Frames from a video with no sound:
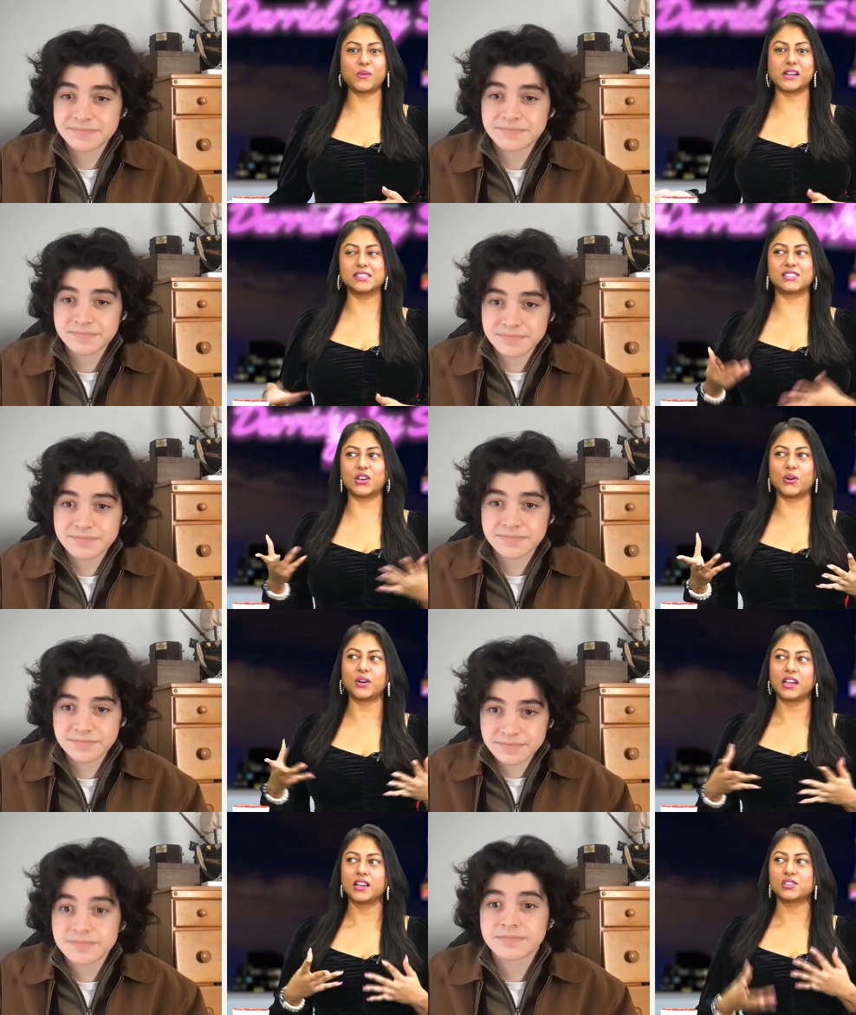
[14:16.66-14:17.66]
Speaker 1: ones. So,
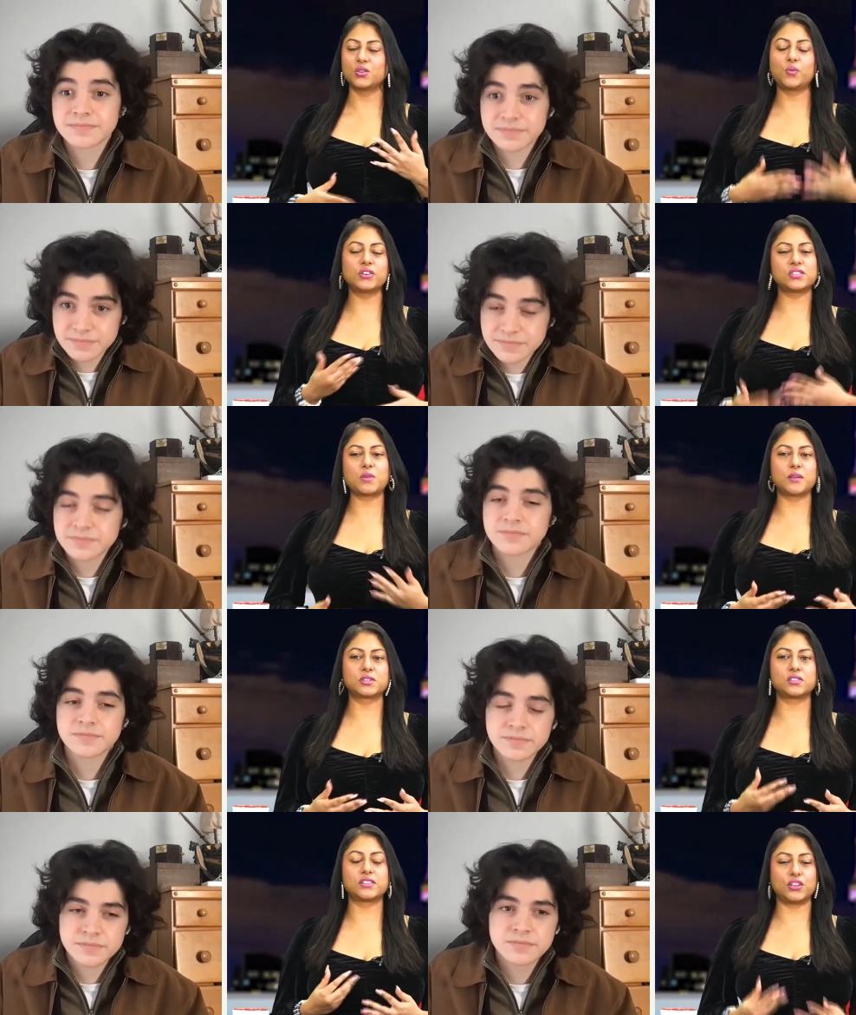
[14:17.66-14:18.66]
so what are some
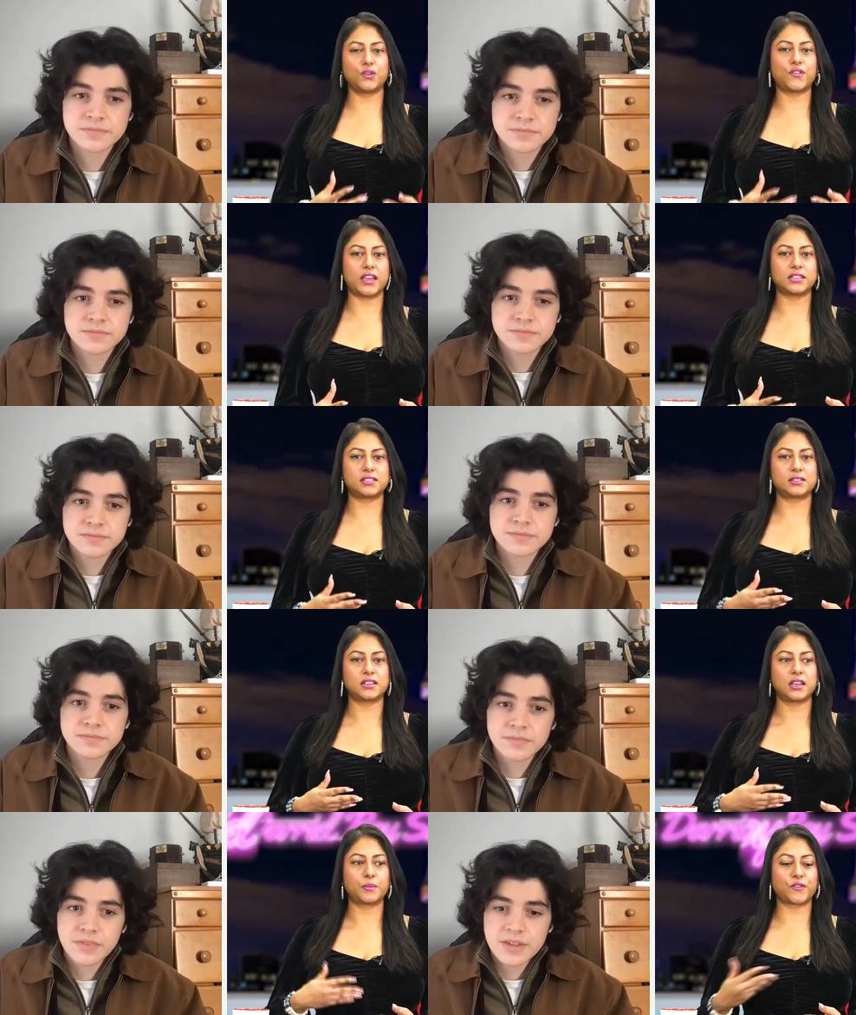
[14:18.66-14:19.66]
obstacles that you faced
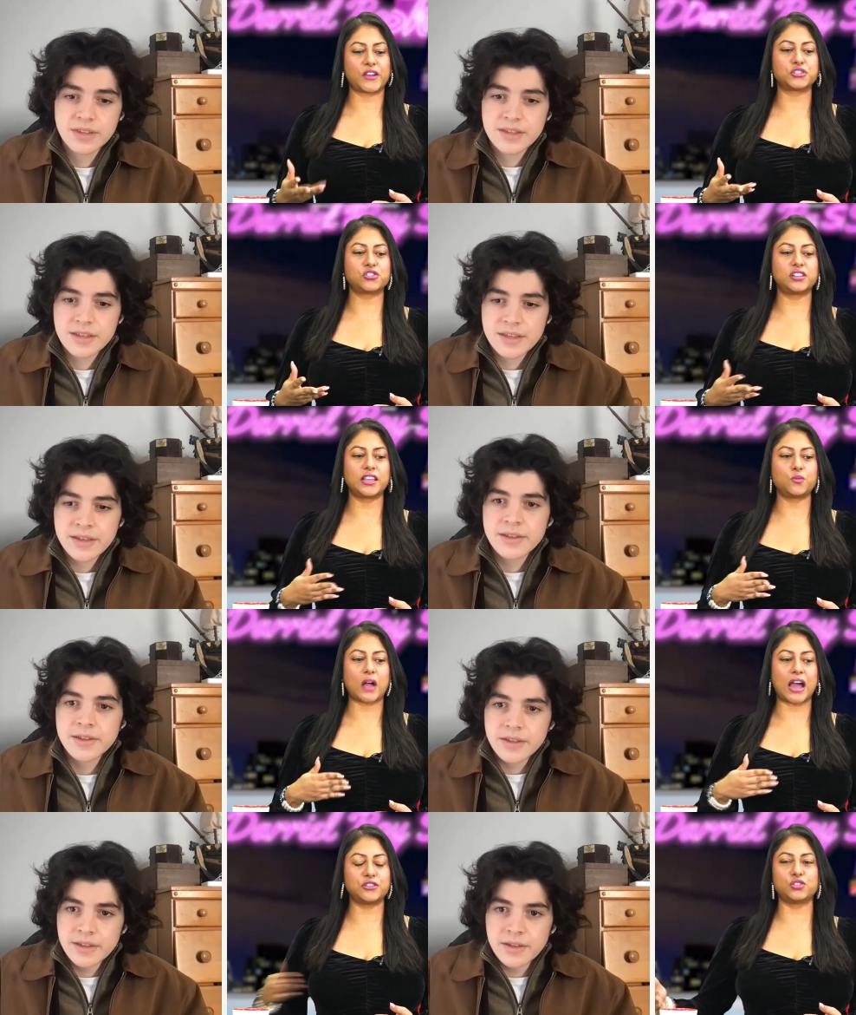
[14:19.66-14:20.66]
professionally, and
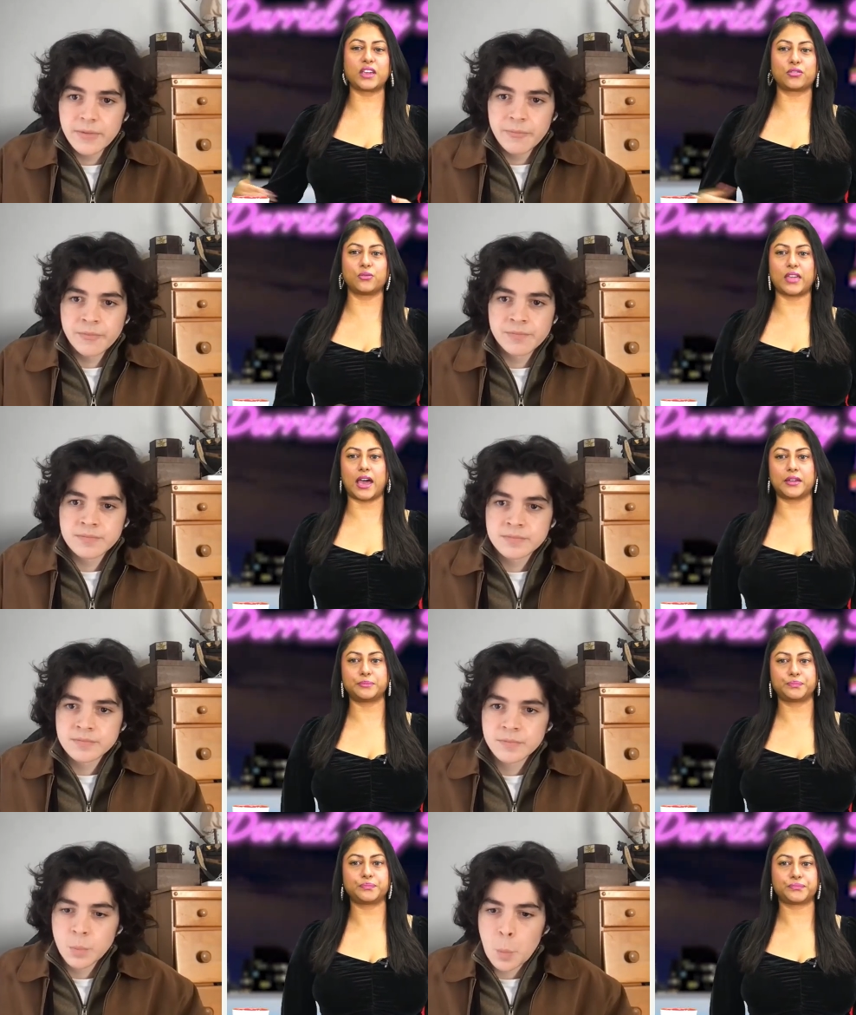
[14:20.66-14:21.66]
how did you get through that?
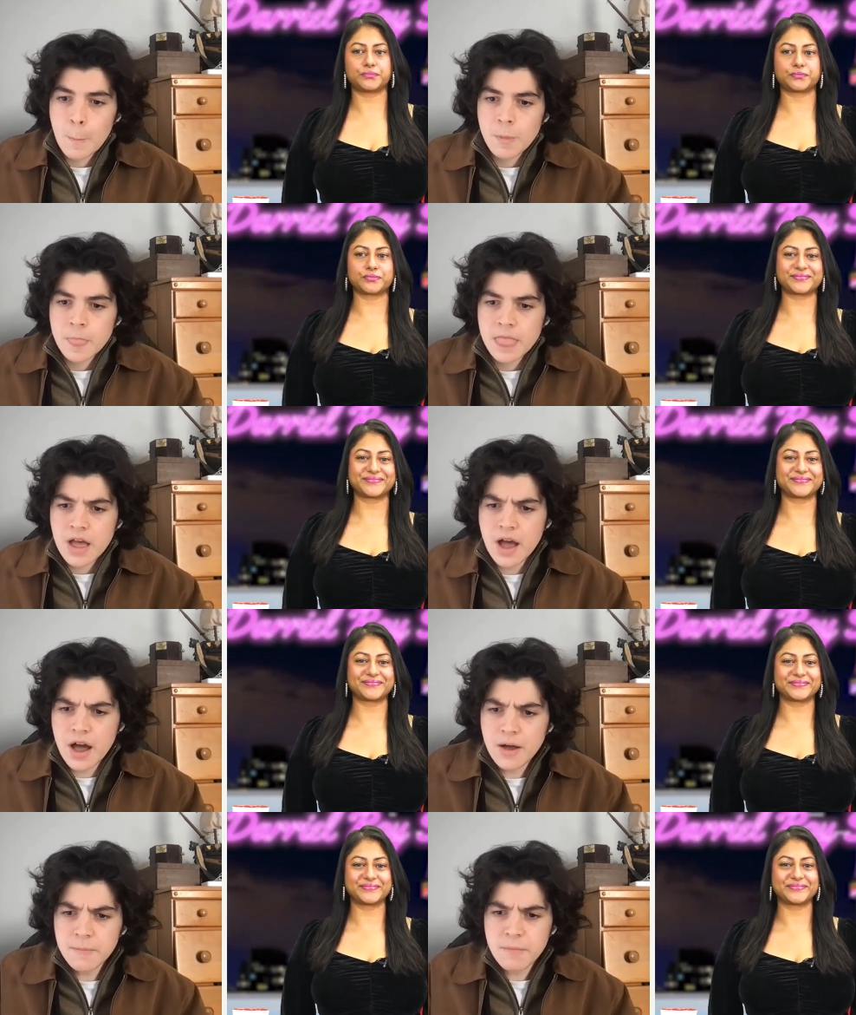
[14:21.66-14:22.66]

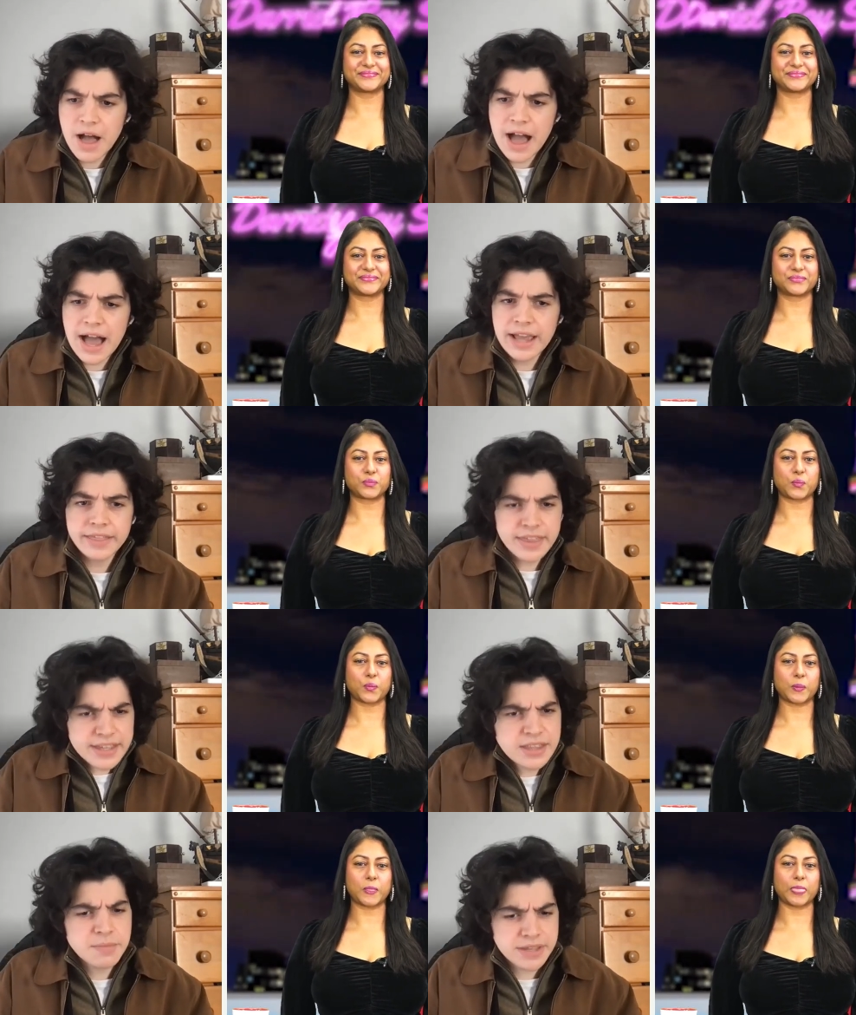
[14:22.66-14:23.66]
Speaker 2: Um, I
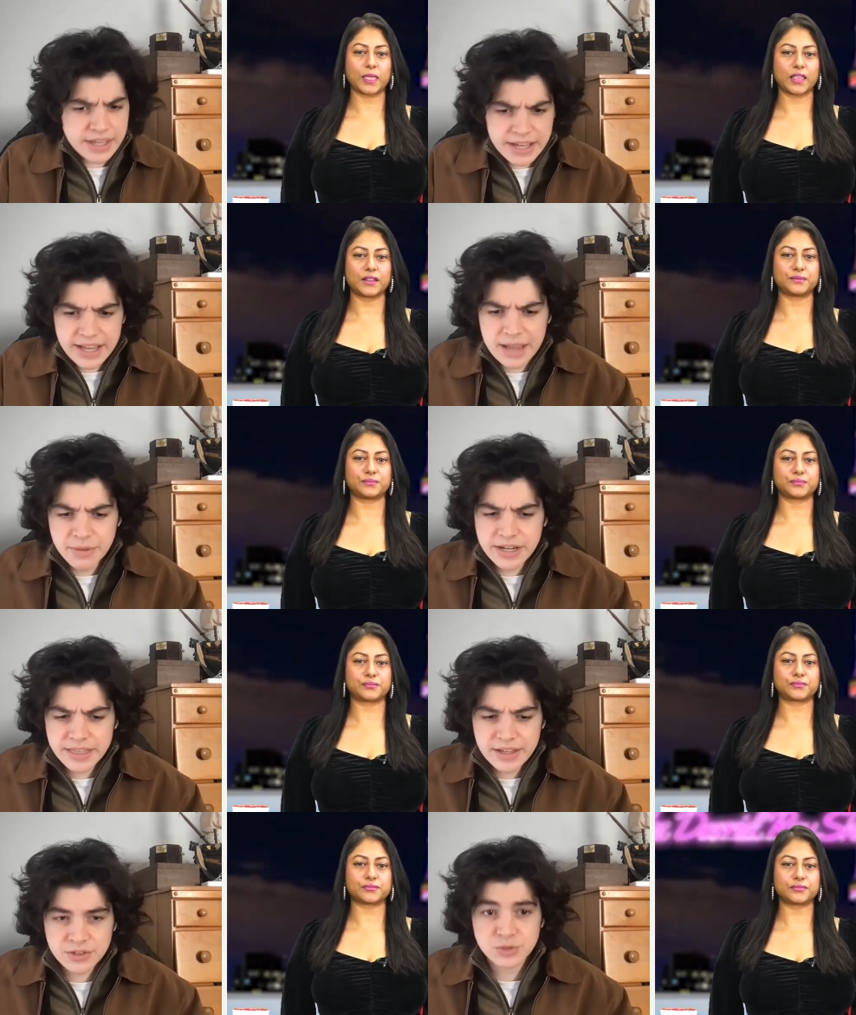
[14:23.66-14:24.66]
think at the beginning, I
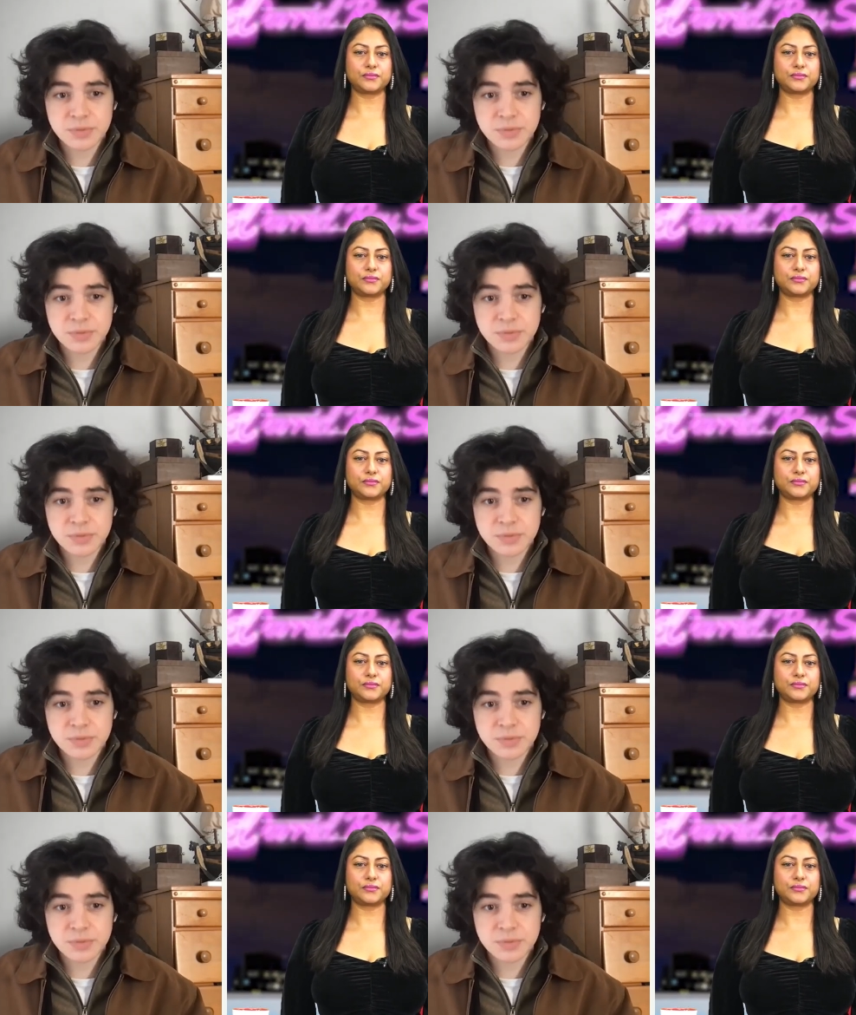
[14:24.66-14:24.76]
mean, I think